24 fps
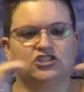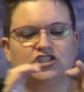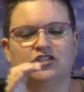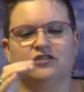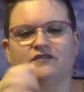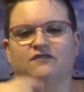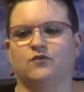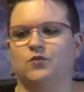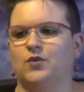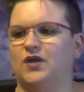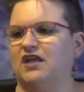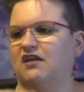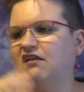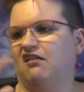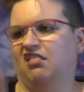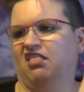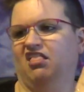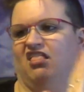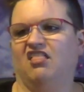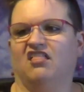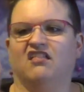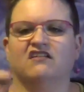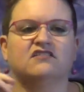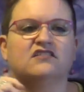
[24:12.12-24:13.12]
And
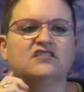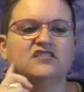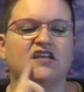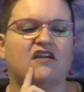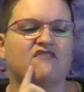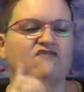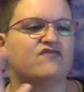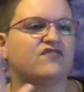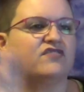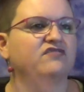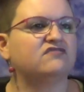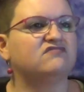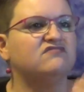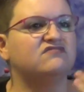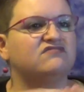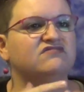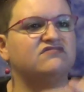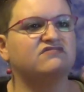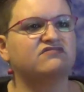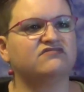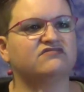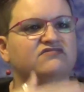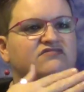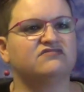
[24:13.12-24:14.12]
so when we become
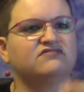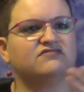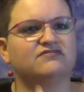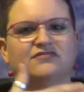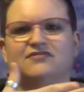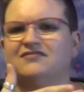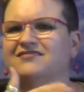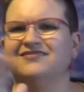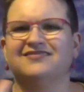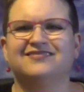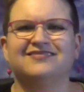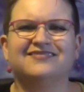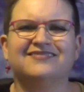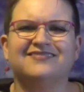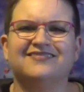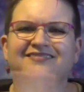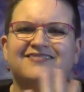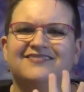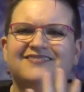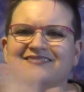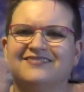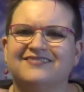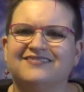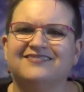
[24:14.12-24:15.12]
certified, a lot of times we
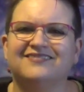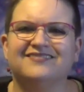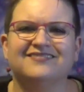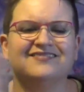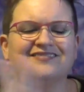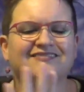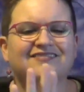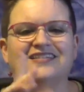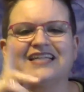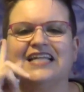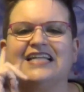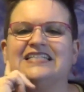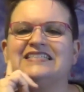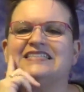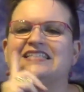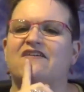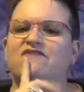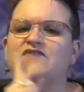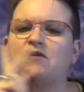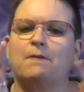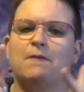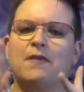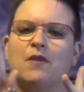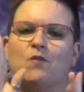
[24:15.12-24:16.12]
think, oh, we don't need deaf
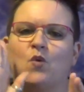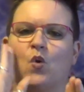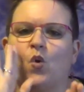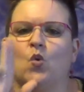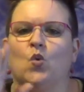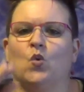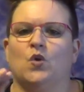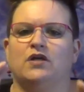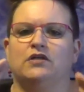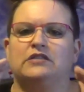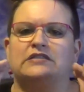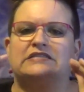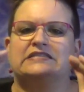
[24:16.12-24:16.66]
people anymore.